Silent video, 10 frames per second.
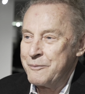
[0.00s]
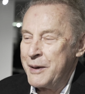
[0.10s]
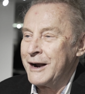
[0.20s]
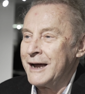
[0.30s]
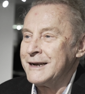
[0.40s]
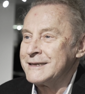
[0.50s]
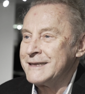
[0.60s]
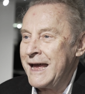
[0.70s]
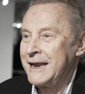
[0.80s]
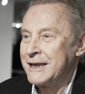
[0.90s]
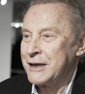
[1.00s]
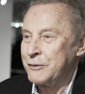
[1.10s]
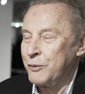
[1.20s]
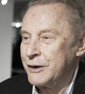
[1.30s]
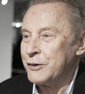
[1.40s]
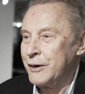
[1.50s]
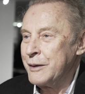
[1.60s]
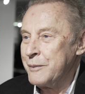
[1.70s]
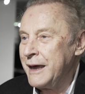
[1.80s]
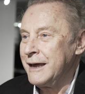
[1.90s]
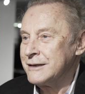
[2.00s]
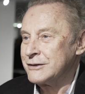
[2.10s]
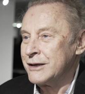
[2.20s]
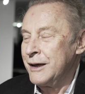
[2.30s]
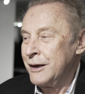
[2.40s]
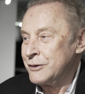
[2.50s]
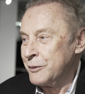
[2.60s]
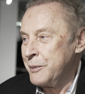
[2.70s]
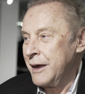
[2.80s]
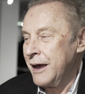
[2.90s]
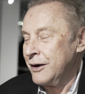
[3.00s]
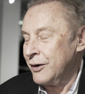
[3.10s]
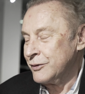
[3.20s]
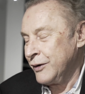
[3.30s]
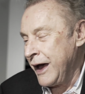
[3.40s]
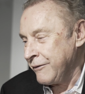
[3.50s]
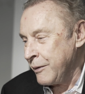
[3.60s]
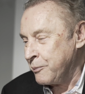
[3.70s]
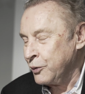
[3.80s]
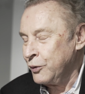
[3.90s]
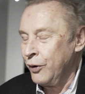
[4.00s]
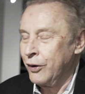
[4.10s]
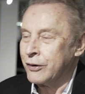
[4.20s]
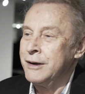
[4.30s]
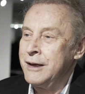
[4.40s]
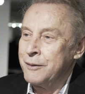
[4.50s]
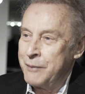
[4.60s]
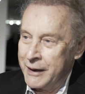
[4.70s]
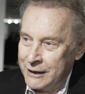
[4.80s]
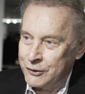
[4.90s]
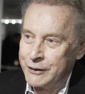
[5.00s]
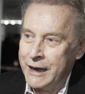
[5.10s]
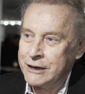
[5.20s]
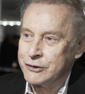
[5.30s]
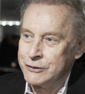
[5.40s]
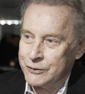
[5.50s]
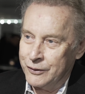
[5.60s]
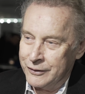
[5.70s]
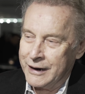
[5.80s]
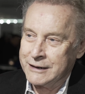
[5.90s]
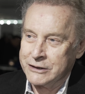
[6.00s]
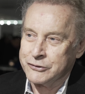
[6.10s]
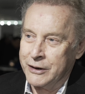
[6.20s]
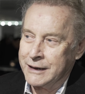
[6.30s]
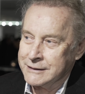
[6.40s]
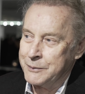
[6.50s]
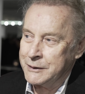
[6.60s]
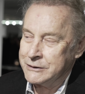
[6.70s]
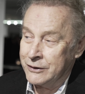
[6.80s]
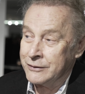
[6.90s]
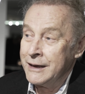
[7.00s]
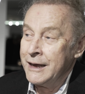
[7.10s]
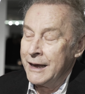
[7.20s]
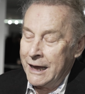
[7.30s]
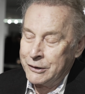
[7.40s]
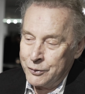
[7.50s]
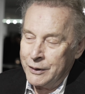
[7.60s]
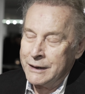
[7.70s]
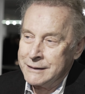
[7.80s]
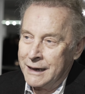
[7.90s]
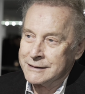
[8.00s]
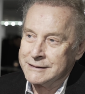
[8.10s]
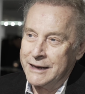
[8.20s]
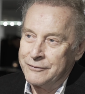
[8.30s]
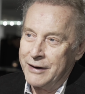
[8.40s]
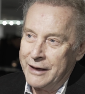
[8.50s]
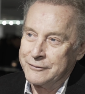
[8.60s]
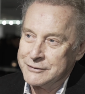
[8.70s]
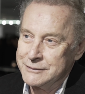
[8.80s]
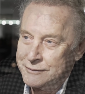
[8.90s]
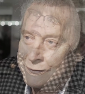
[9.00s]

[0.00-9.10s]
a better understanding that what it really means to be you know to have a pool or make a donation to an organization like Esa It really does save lives.